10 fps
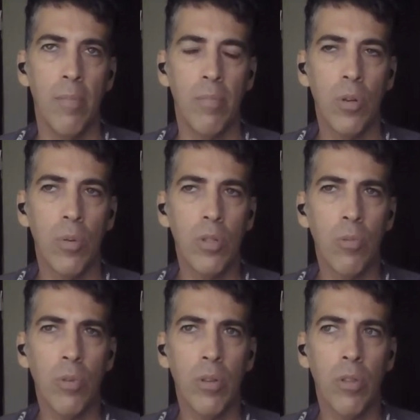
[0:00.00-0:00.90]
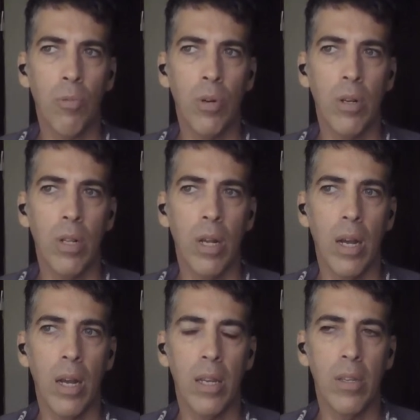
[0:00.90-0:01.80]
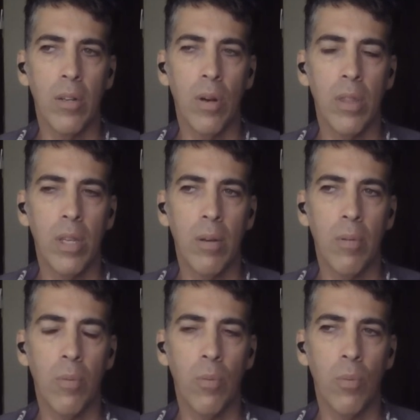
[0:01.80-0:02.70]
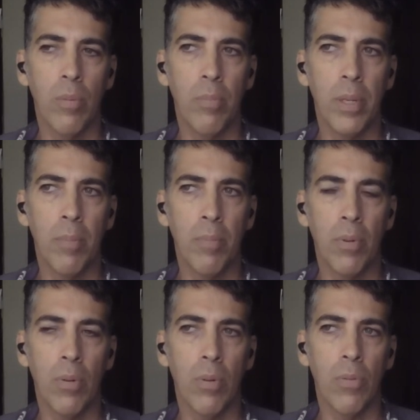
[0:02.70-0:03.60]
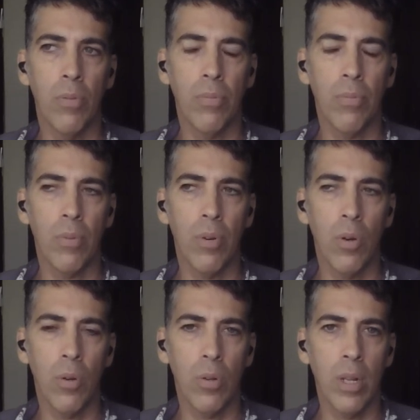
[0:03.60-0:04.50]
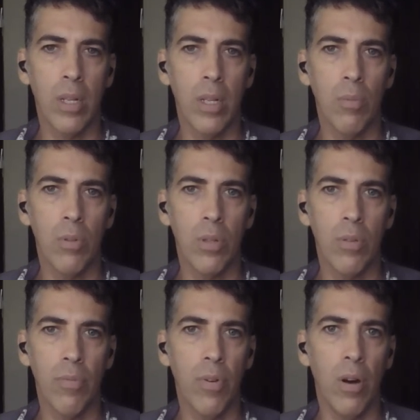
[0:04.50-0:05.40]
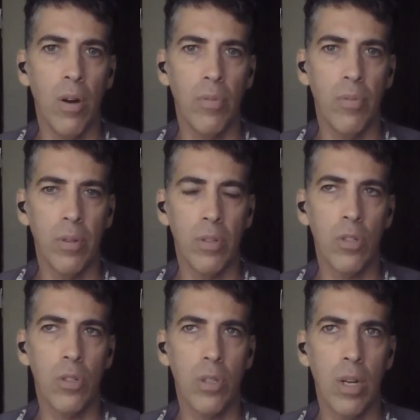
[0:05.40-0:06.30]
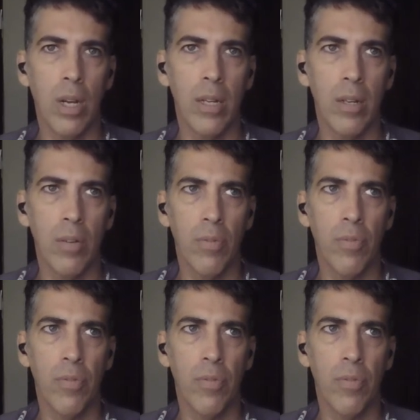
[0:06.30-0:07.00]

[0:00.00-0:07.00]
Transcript: So it was a real thrill. You know, I think when people heard that he was involved, it just kind of,